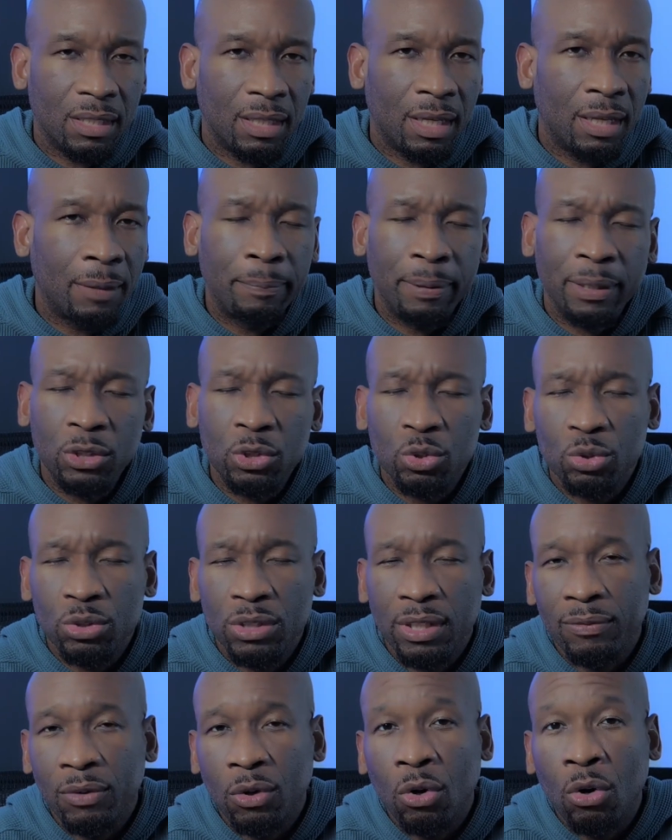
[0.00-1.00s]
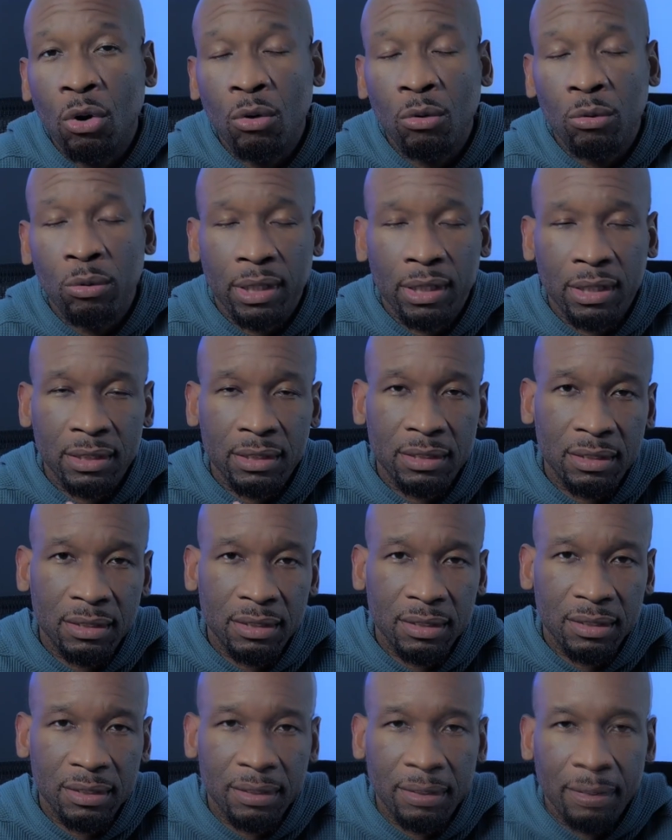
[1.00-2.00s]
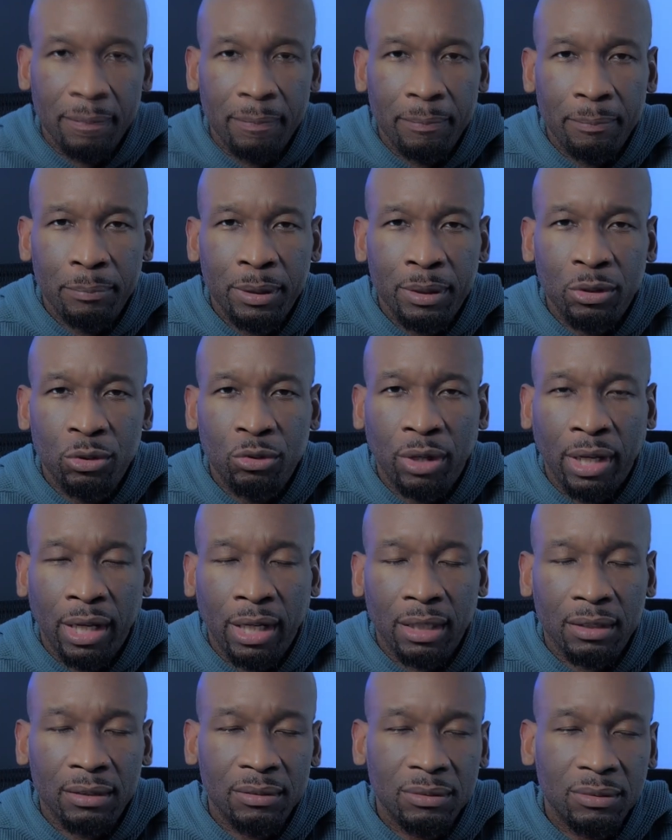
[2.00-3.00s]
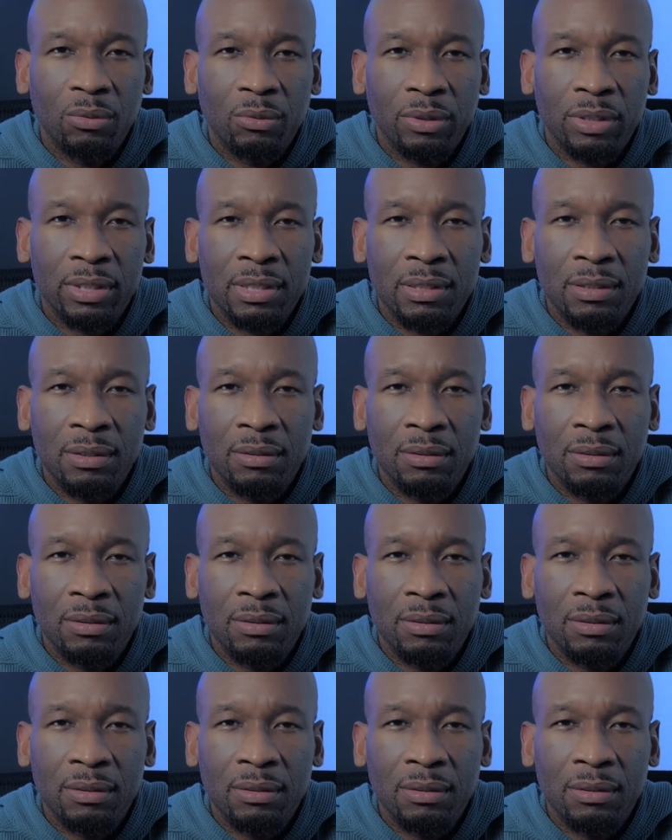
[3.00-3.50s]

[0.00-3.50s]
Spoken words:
And Pixels have always been great with